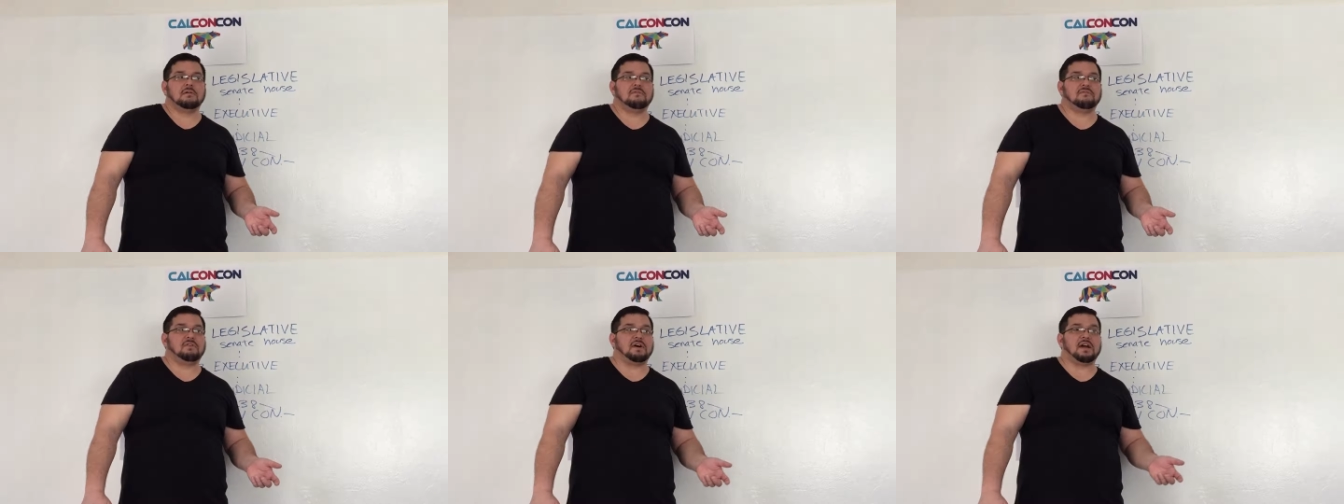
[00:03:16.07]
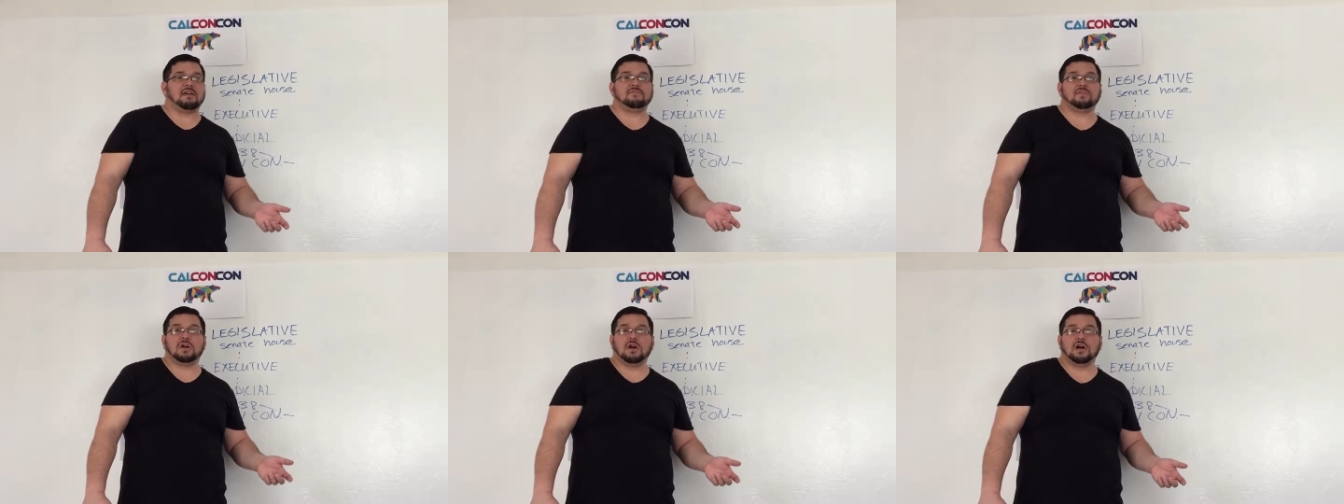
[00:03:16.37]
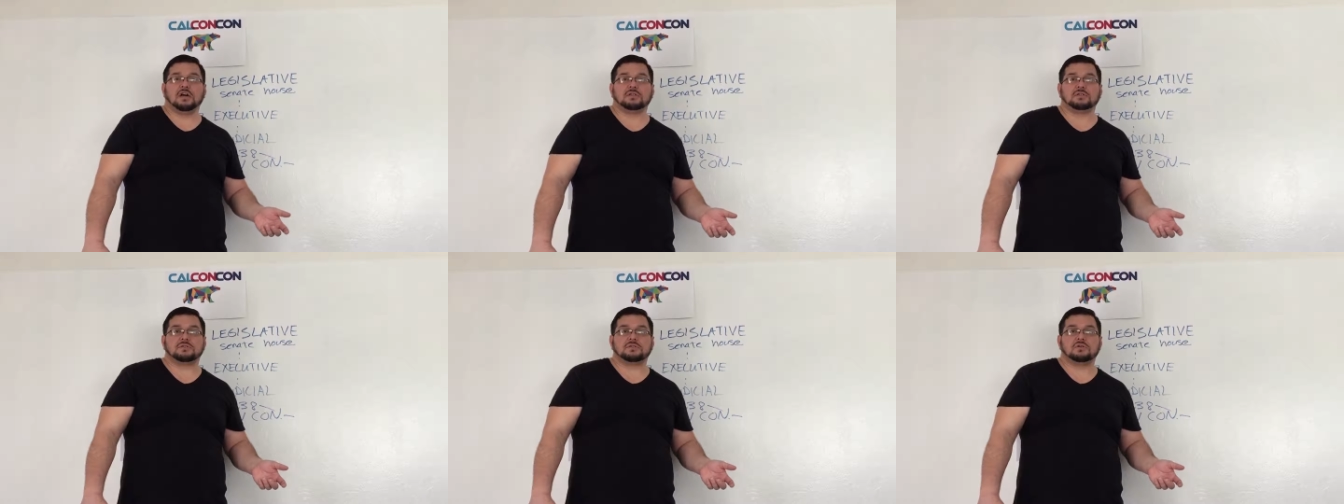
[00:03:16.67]
5
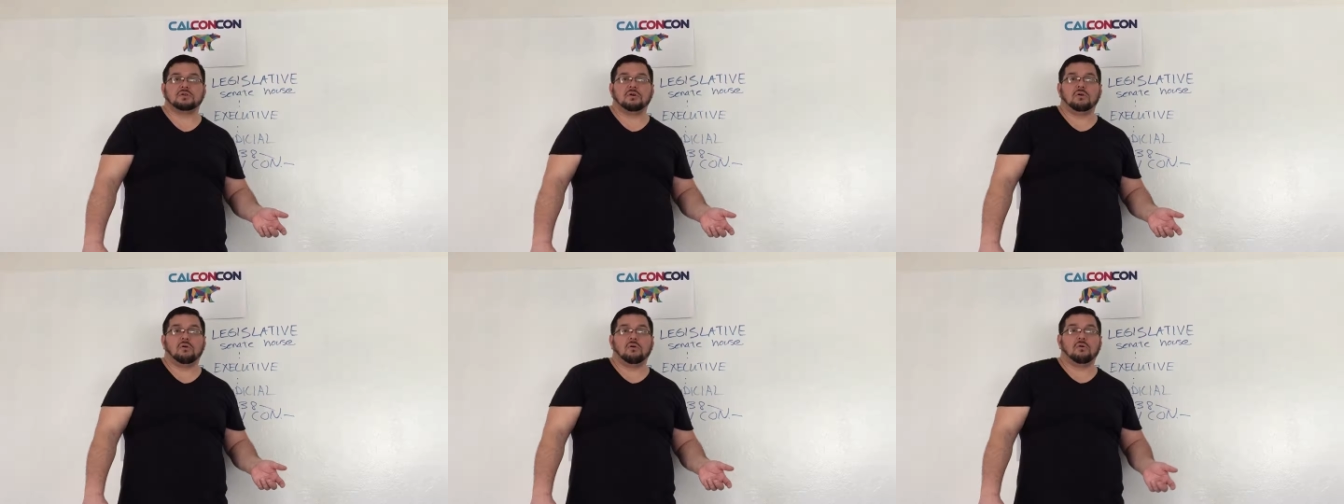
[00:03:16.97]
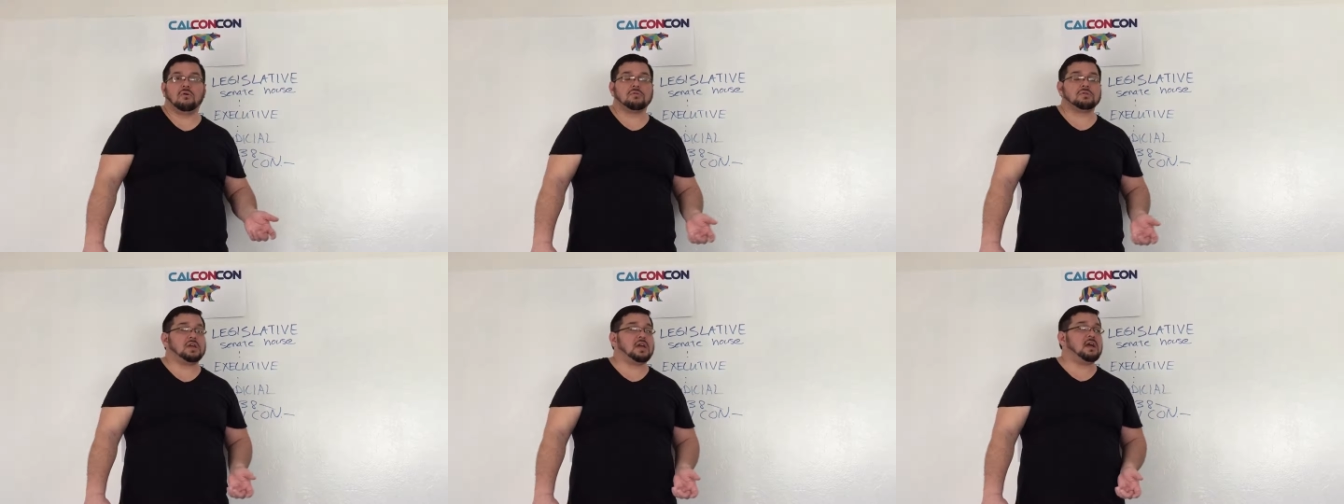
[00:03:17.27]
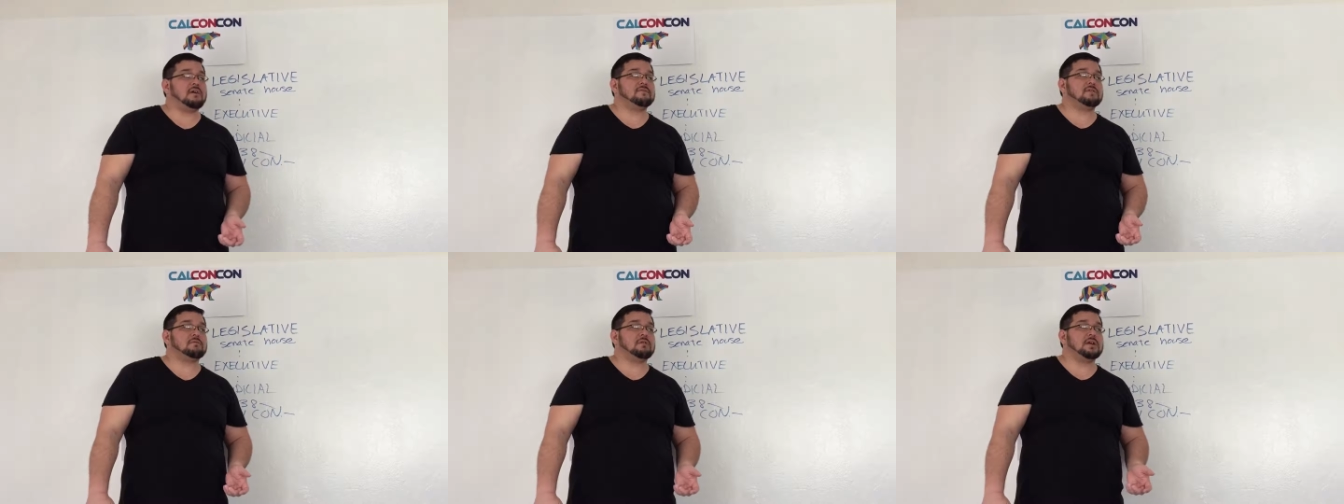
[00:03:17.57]
guns, or they
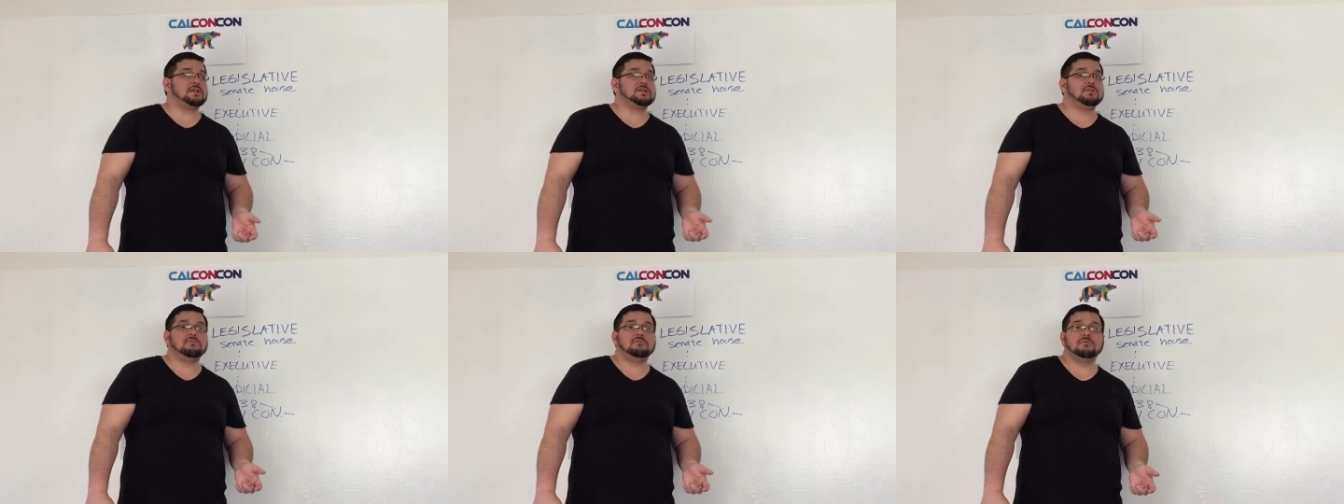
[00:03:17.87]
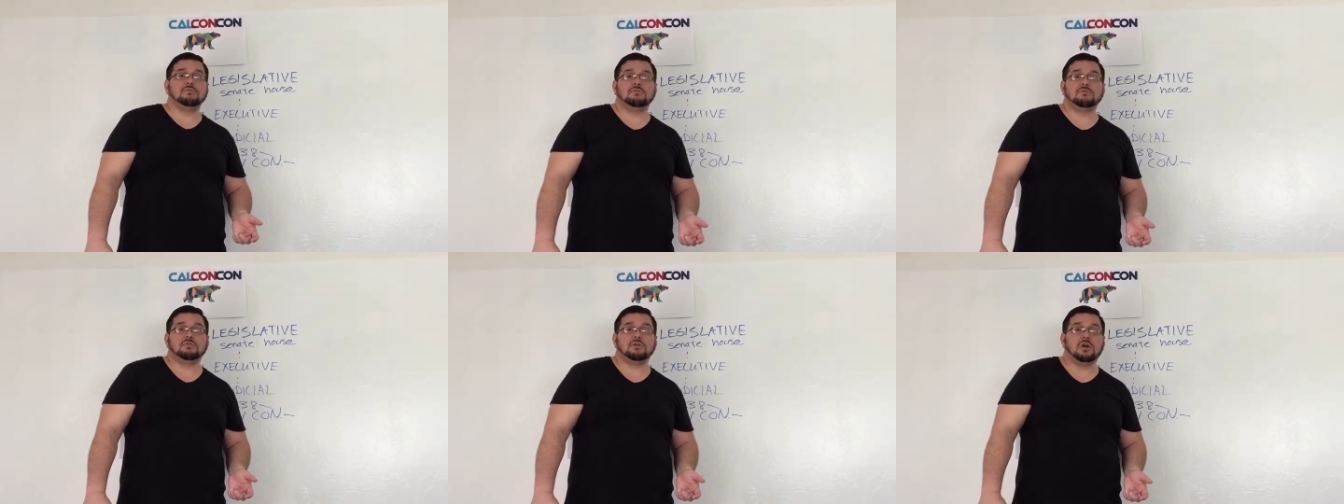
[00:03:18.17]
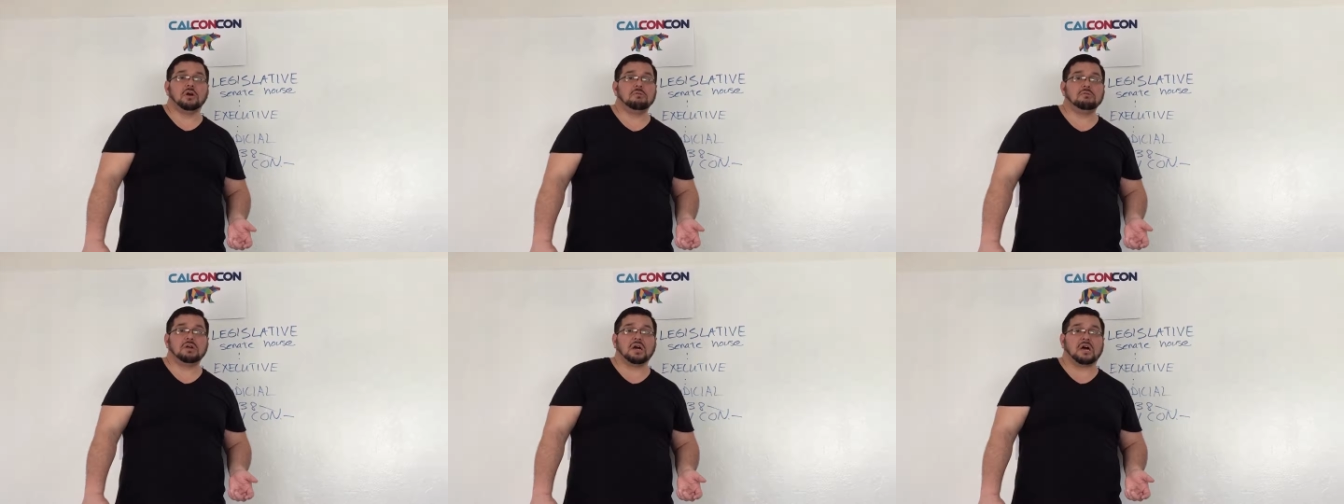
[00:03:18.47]
have the right to
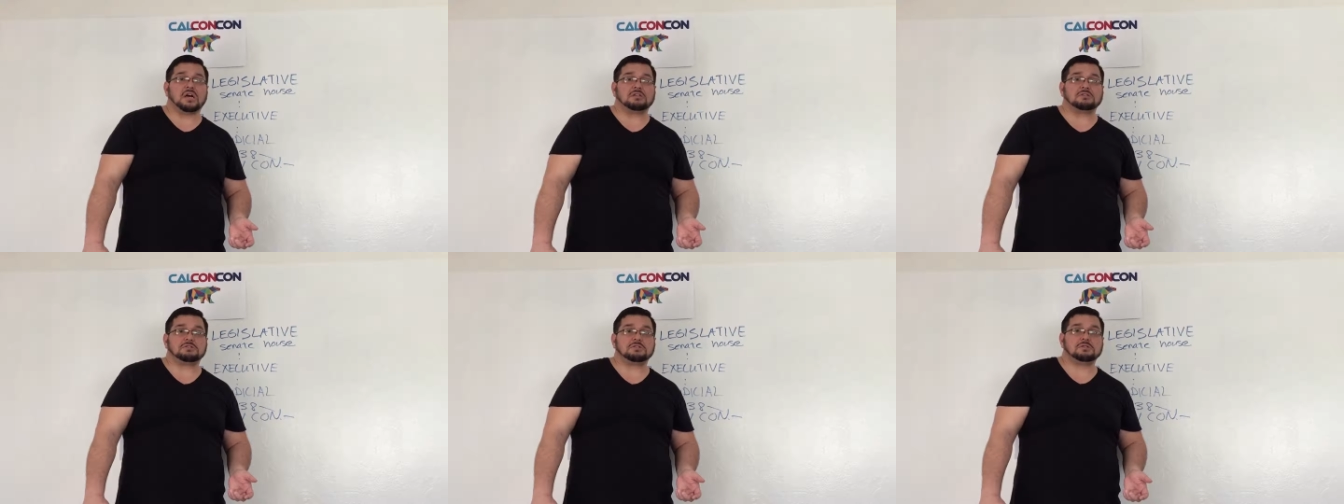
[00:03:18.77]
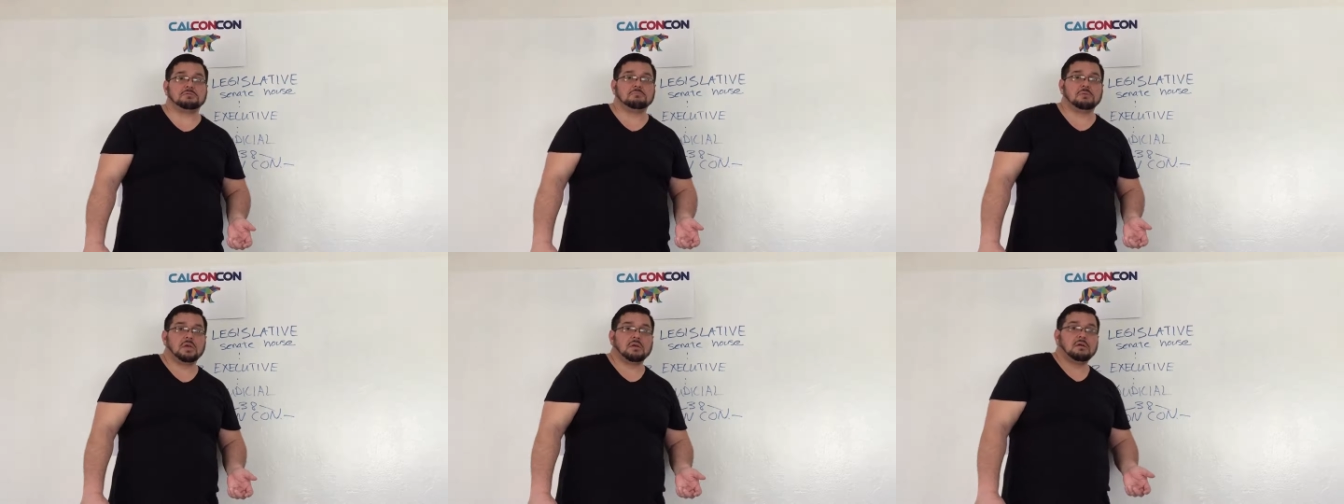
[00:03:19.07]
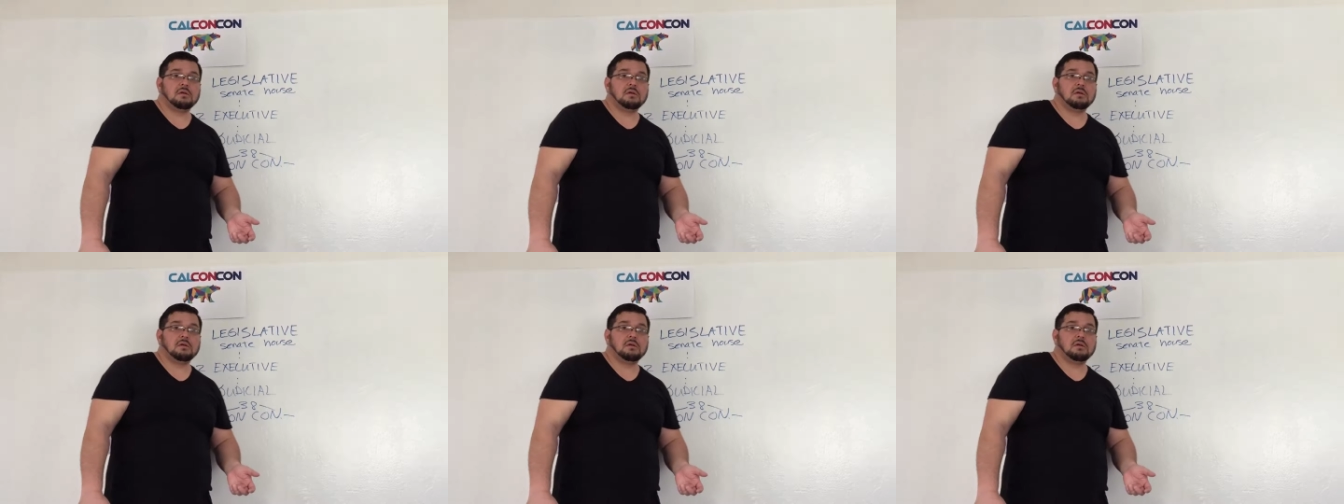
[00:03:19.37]
no guns.